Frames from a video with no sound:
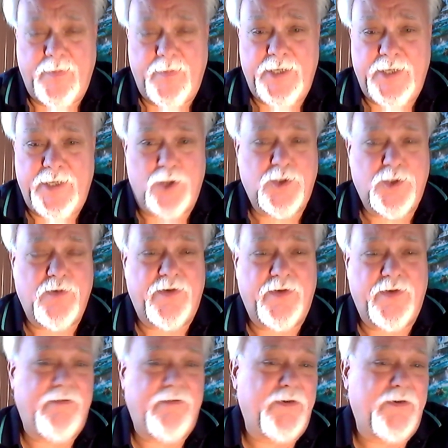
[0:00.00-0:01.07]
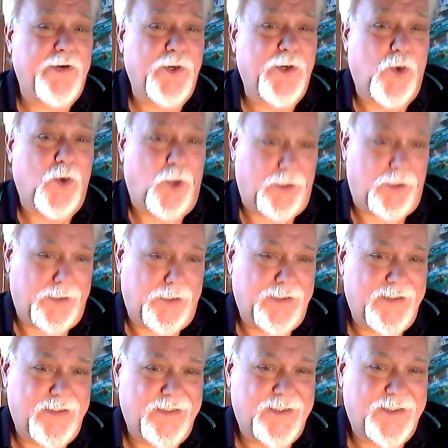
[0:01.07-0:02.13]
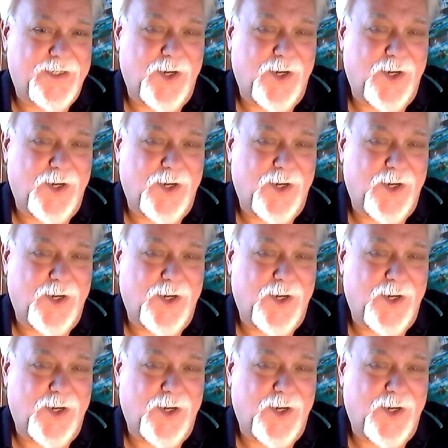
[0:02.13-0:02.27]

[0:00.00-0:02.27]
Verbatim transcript: he's also very very old. So...